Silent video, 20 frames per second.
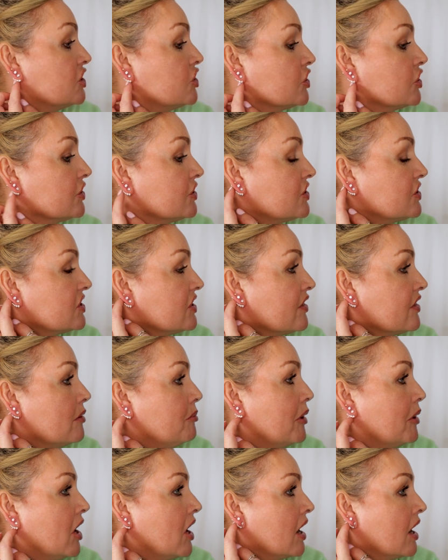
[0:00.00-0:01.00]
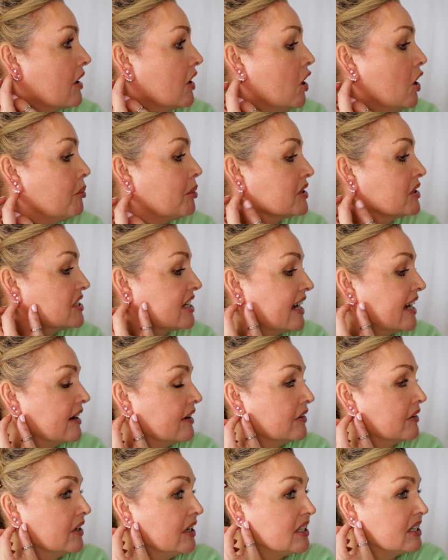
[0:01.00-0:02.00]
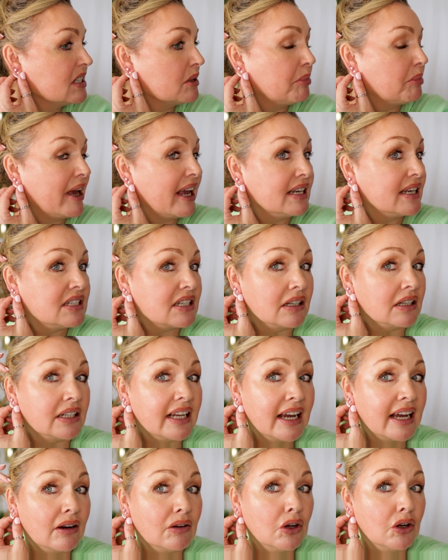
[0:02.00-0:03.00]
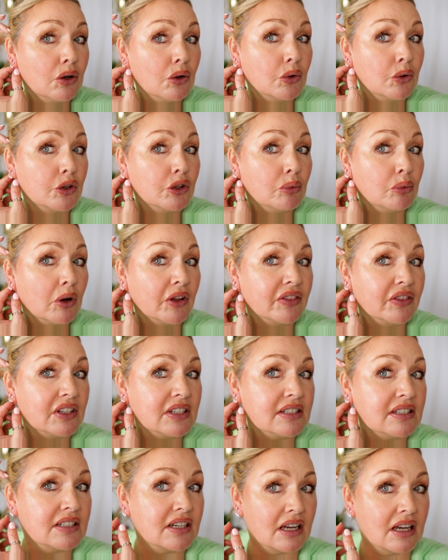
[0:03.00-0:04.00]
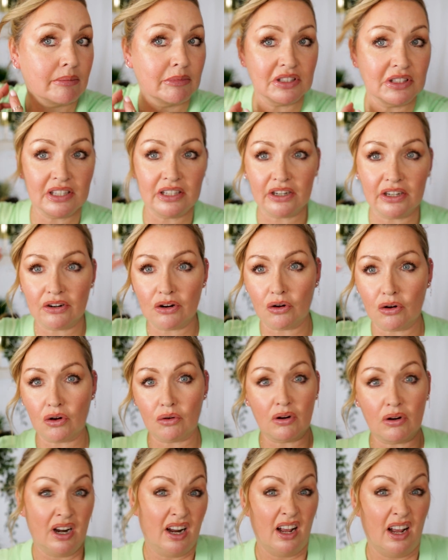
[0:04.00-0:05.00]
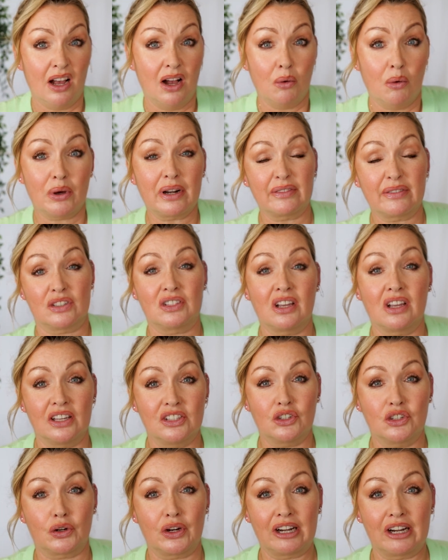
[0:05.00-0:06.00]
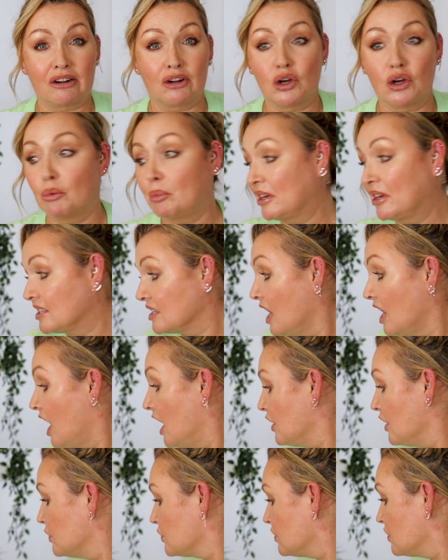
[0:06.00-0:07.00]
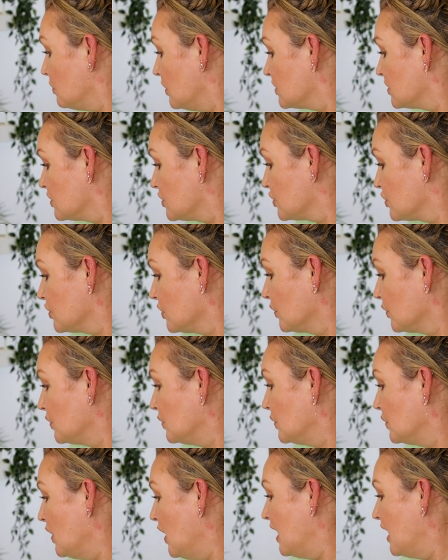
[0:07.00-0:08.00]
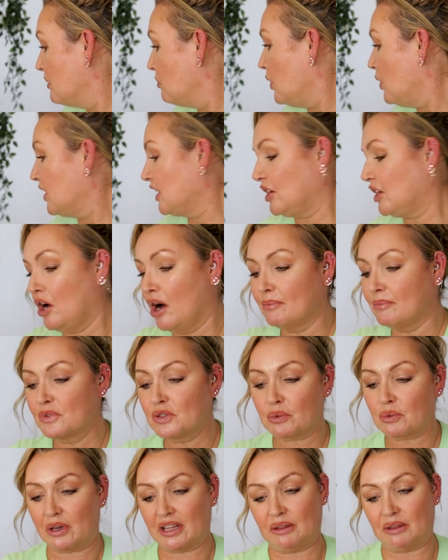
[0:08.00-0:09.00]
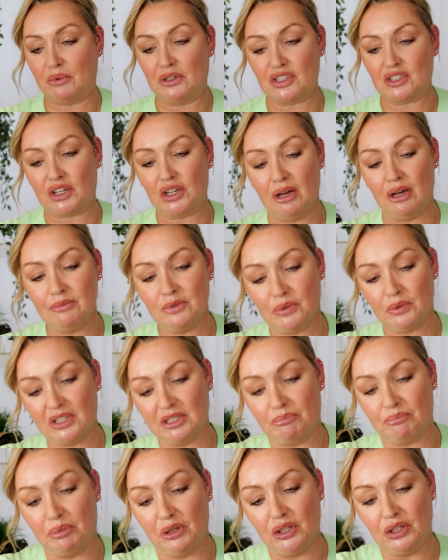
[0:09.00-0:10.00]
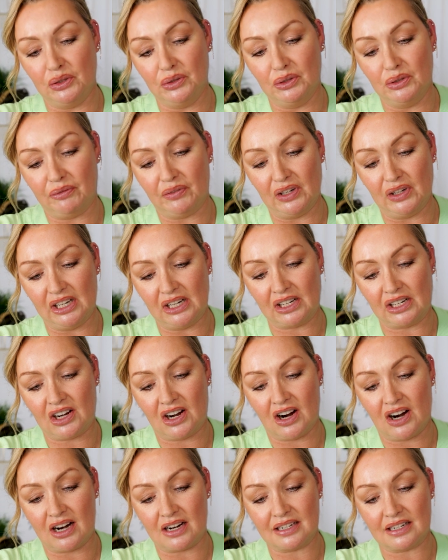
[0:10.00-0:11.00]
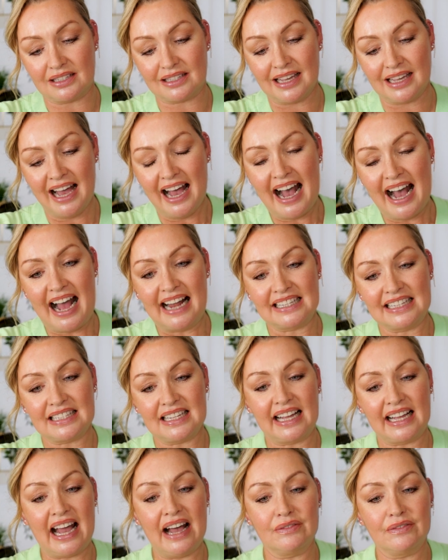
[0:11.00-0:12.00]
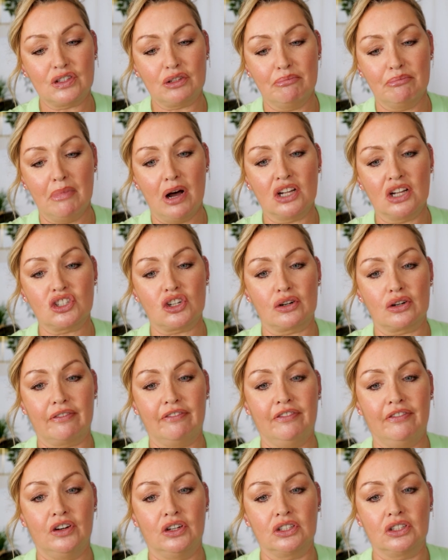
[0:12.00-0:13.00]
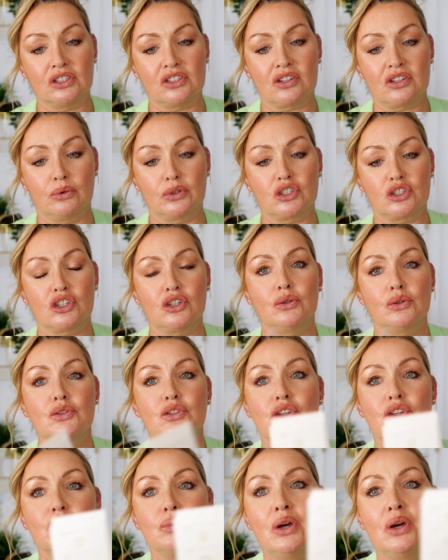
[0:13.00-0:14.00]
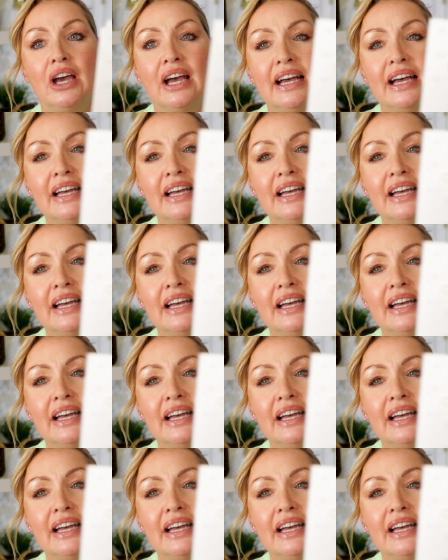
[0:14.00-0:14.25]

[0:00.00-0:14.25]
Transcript: adjust the bar up or down, depending on how low you want these diamonds here or whatever size your earlobe is. I also wanted to show you what it comes with, which it comes with these beautiful little cards and it's like, have some modular fun. So it shows you